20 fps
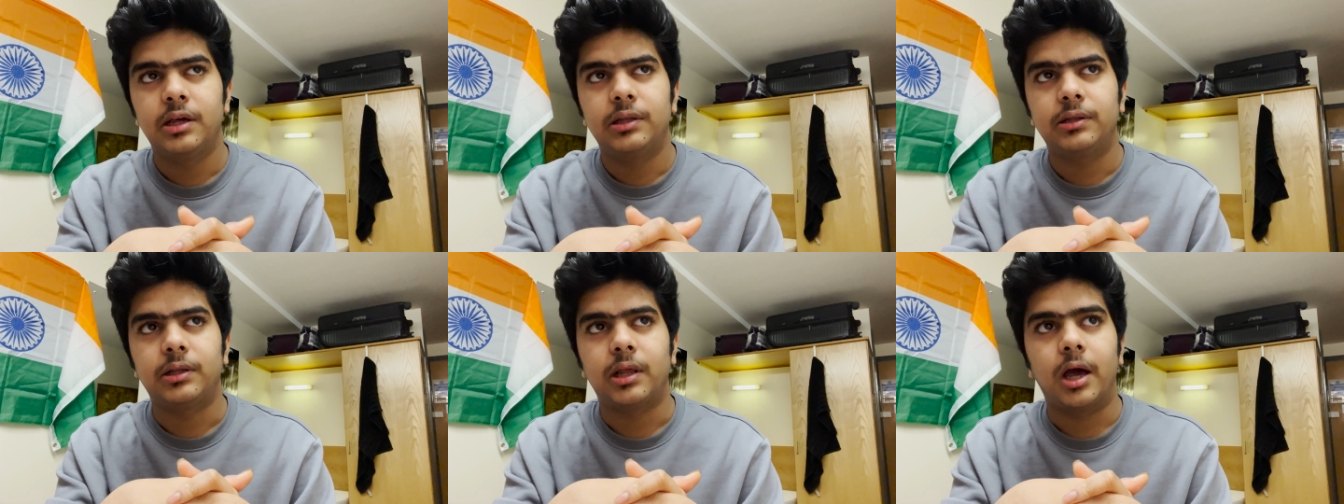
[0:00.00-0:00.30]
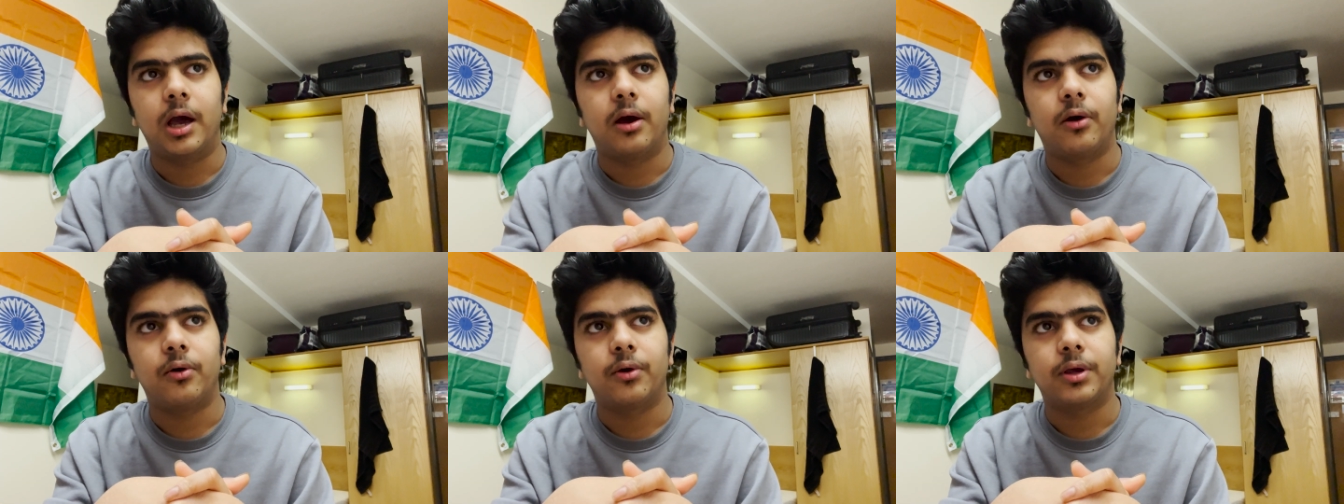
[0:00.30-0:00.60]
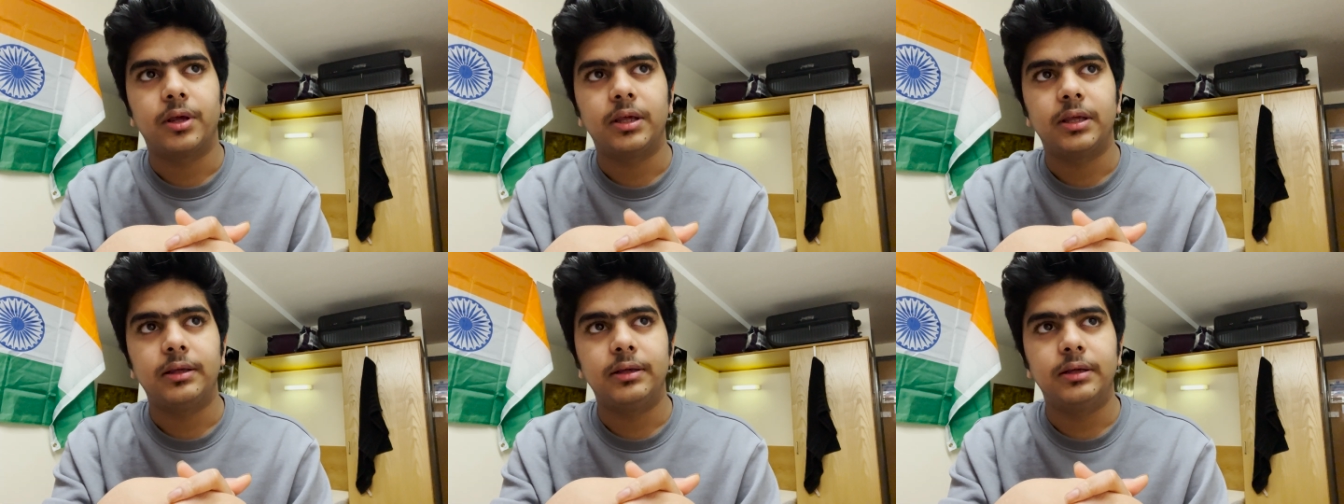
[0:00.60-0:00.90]
Now,
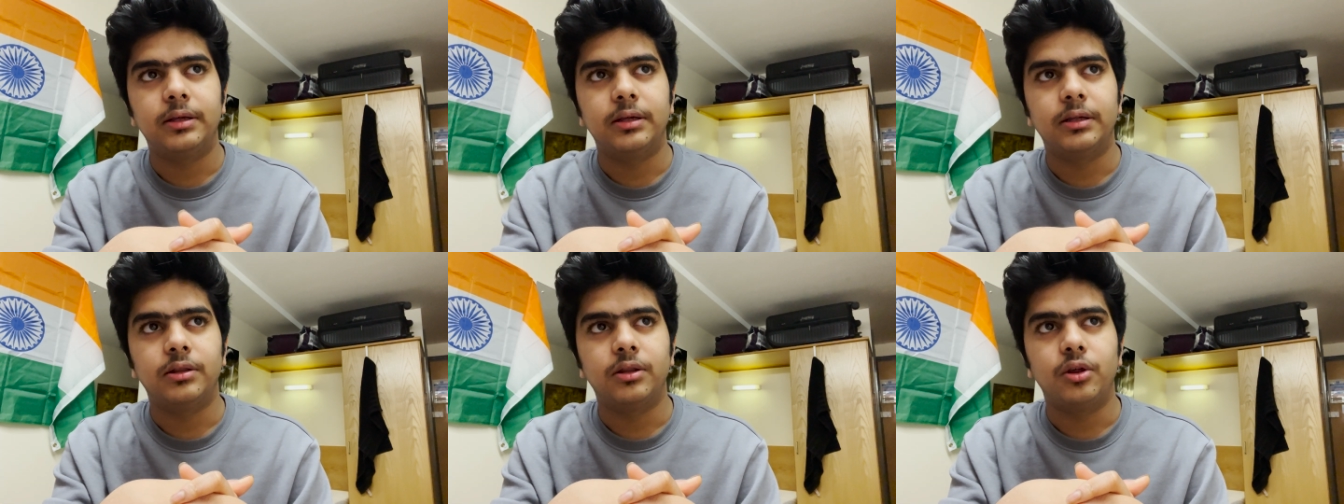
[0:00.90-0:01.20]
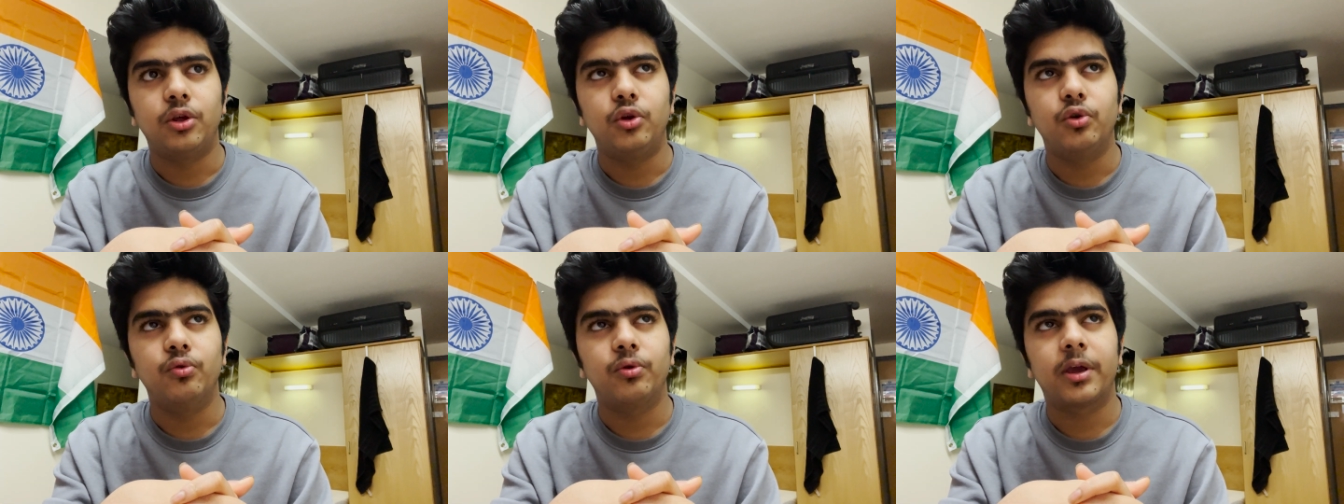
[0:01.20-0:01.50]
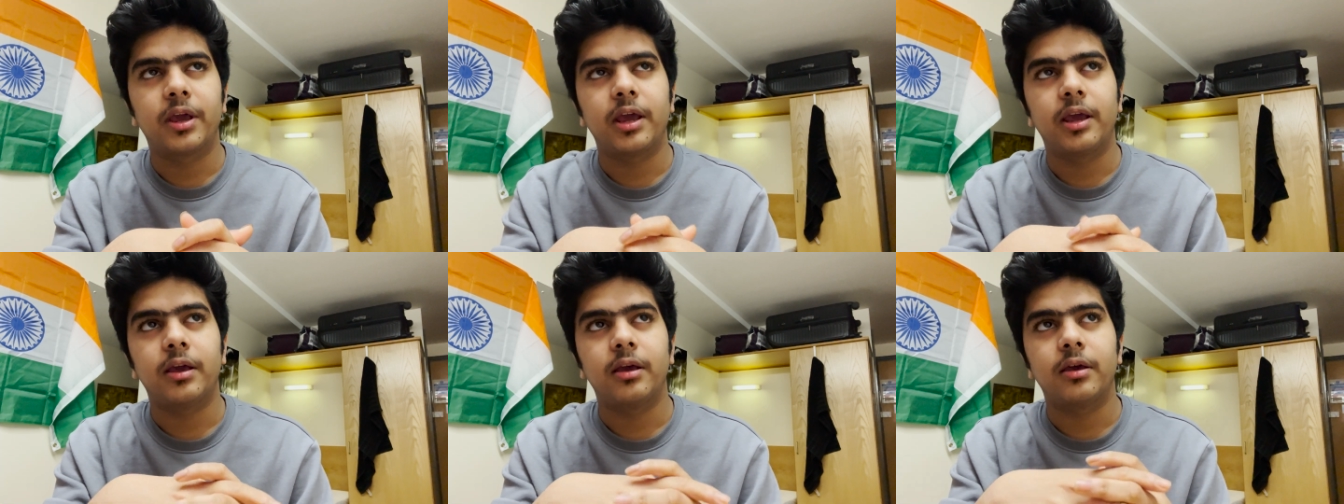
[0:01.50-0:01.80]
in
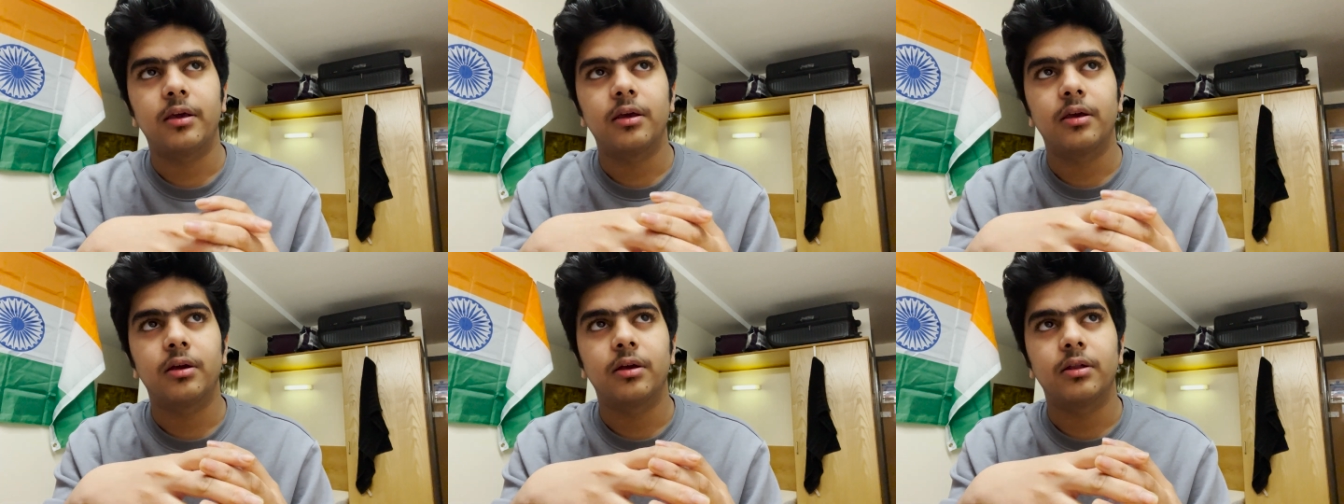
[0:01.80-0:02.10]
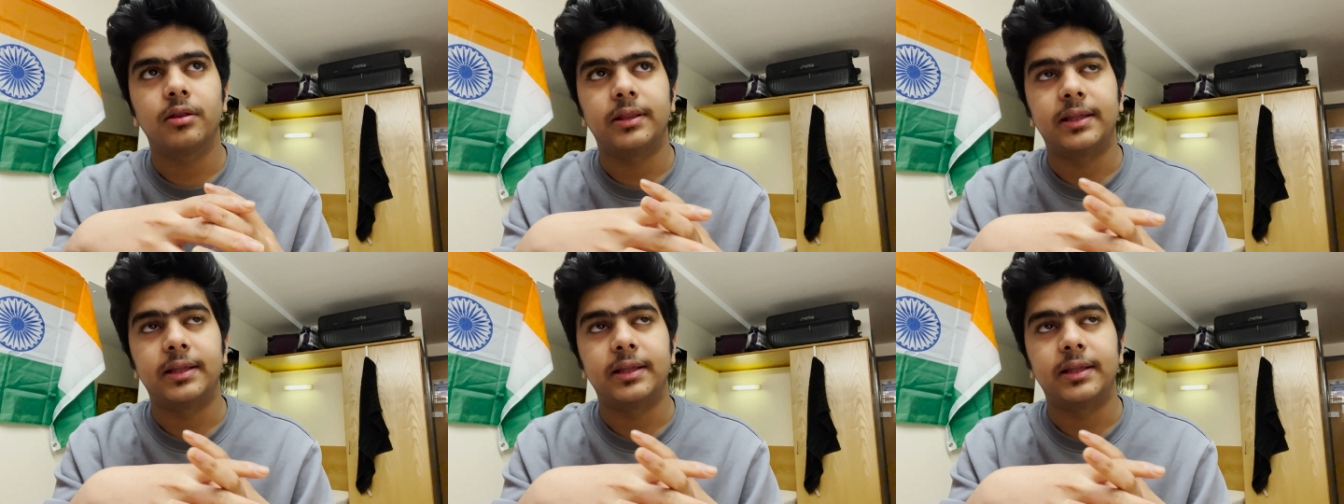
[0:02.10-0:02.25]
the UK,